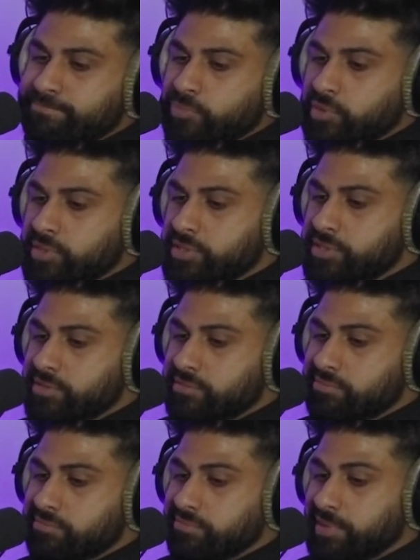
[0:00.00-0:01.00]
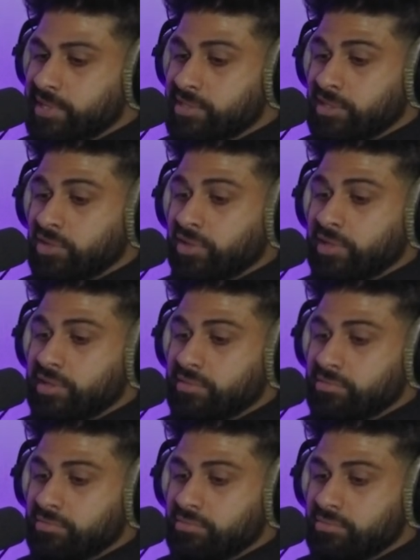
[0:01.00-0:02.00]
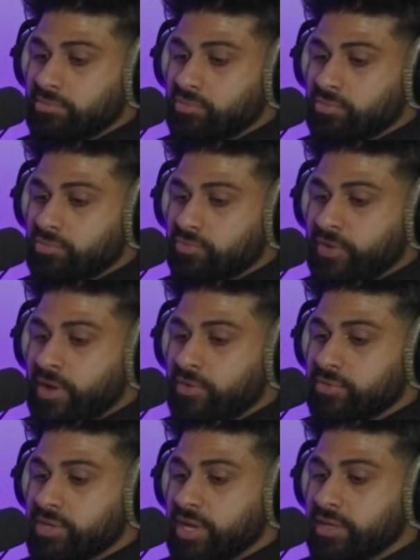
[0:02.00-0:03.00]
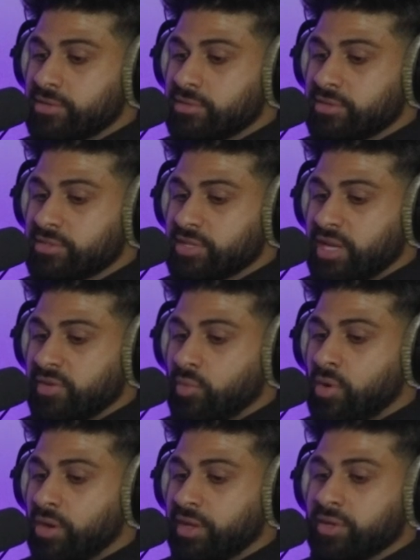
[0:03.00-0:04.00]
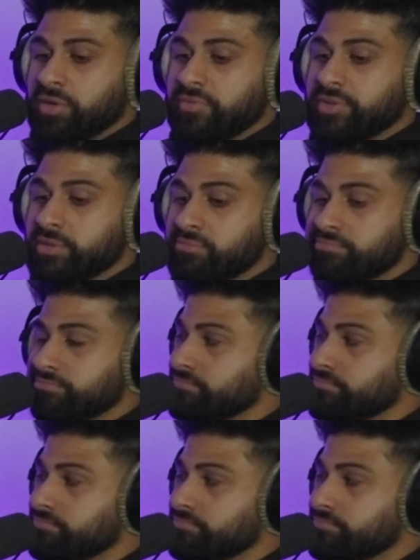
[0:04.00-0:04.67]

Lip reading: was basically found dead inside a walk-in oven.